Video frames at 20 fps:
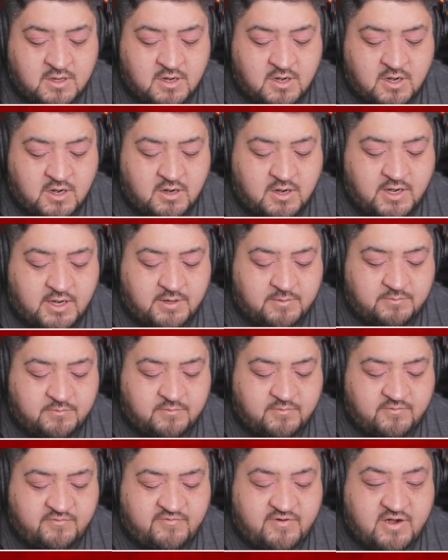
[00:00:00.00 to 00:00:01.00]
All right,
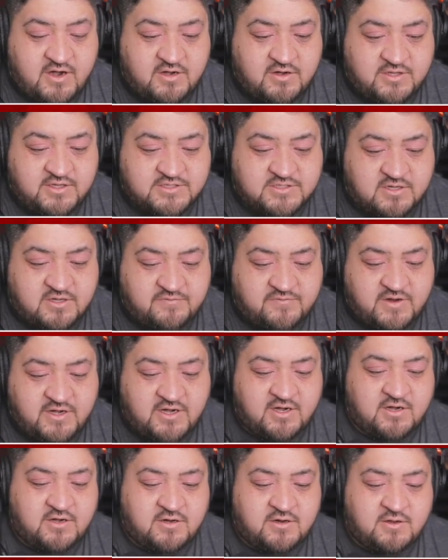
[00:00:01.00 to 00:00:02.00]
fire this off
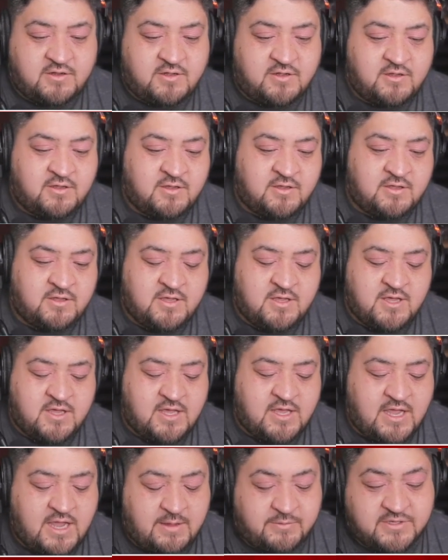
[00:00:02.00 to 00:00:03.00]
here.
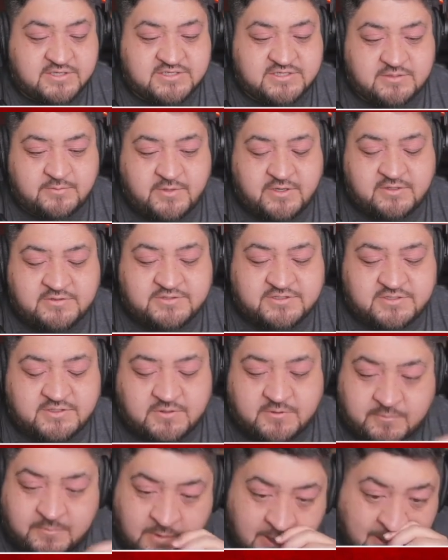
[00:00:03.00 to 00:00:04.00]
Aim this in the middle.
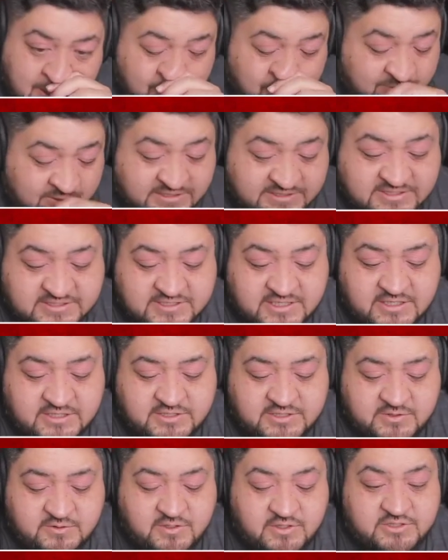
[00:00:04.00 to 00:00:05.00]
So this is going to
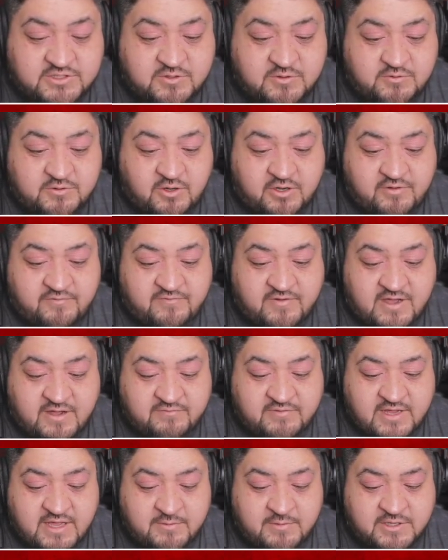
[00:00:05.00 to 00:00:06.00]
do the
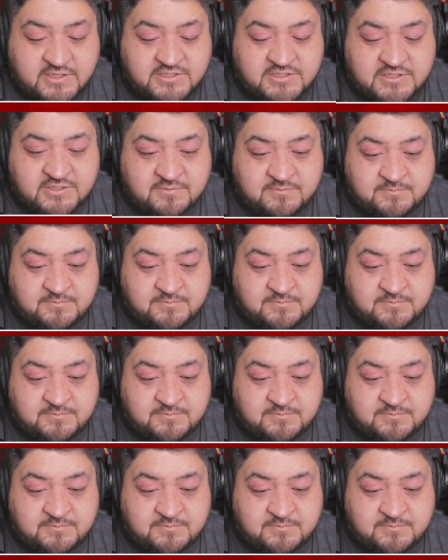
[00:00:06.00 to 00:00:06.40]
235 damage.